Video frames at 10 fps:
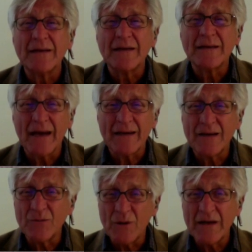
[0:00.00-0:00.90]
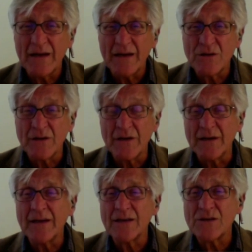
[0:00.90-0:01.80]
detected radiation
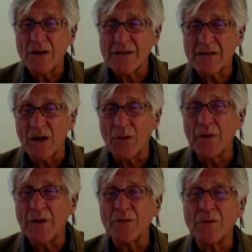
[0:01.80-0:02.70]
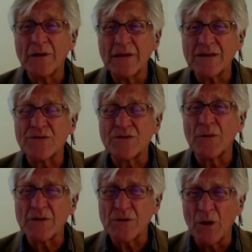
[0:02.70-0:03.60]
in the exhaust air being released
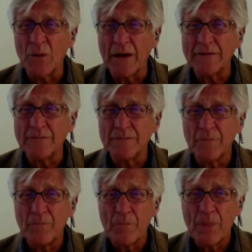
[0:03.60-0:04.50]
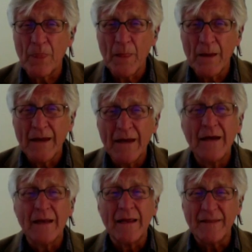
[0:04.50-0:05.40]
from the salt mine.
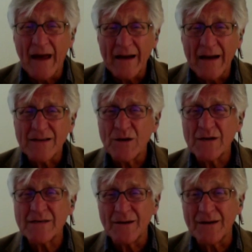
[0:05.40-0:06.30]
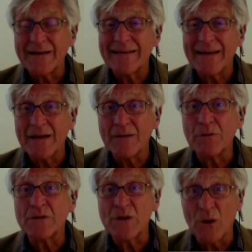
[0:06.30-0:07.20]
That exhaust air contained
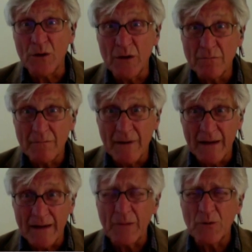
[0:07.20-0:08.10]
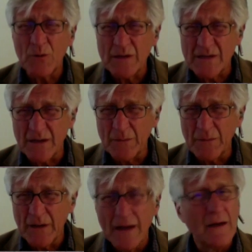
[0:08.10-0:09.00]
plutonium and
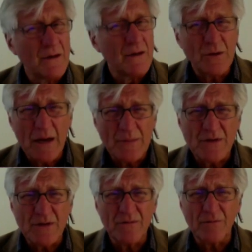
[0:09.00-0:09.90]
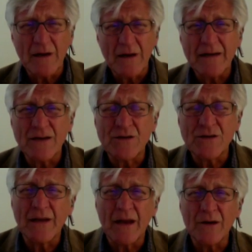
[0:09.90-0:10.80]
americium, to types of
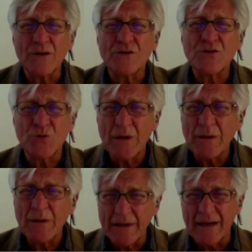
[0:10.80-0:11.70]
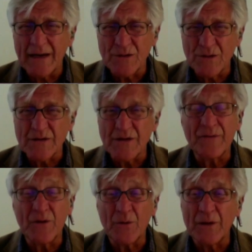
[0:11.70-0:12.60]
radiation that are extremely dangerous
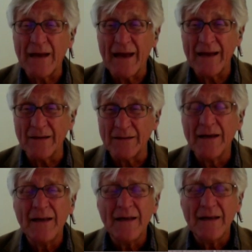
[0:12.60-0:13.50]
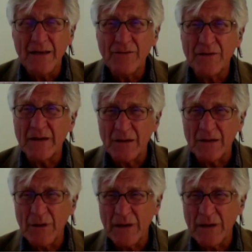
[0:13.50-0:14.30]
if they're inhaled, even in